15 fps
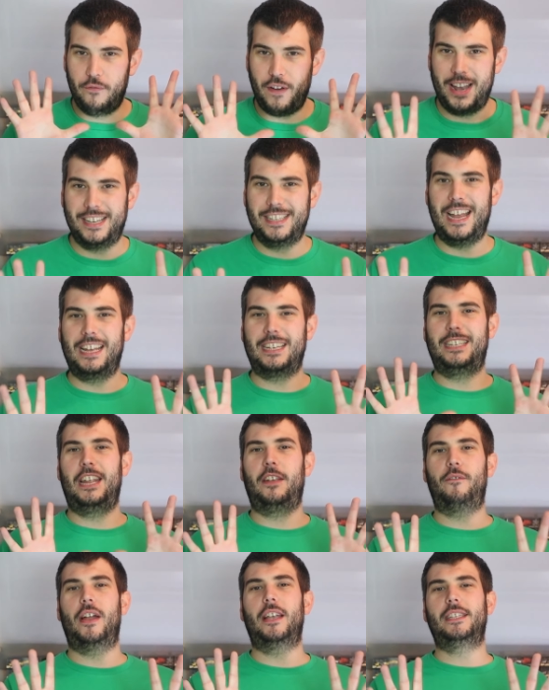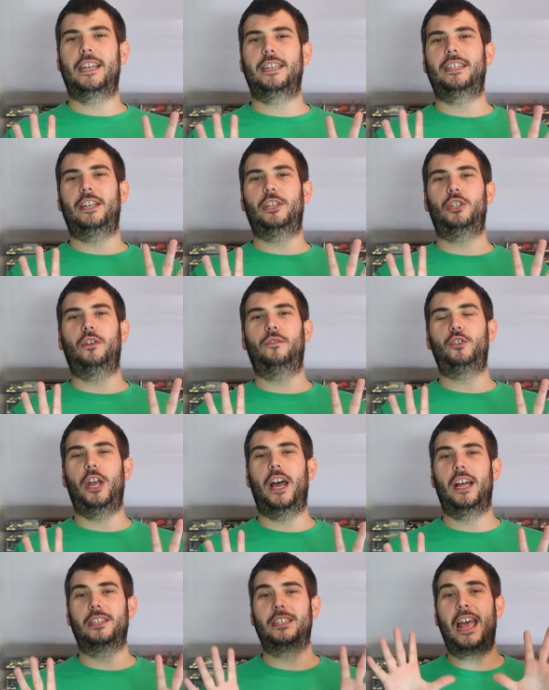Fantastic, fantastic stuff,
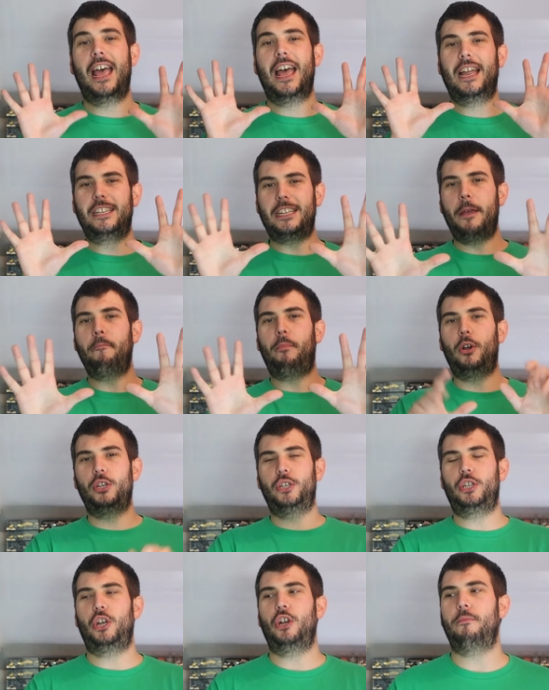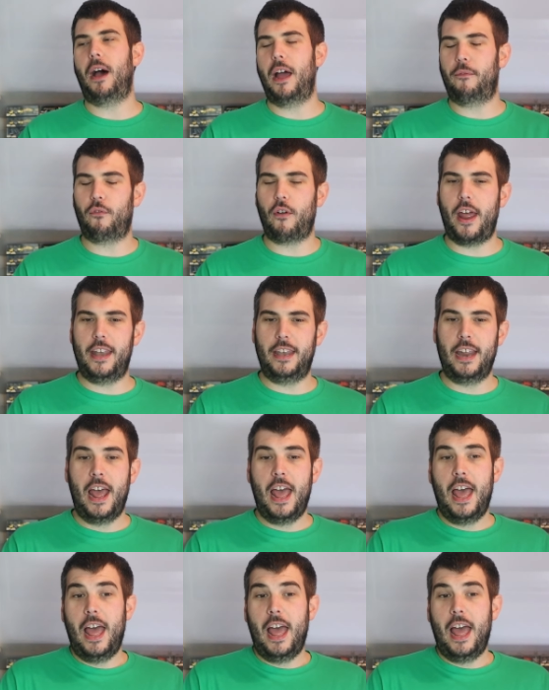Charles. 10 points to you, my friend.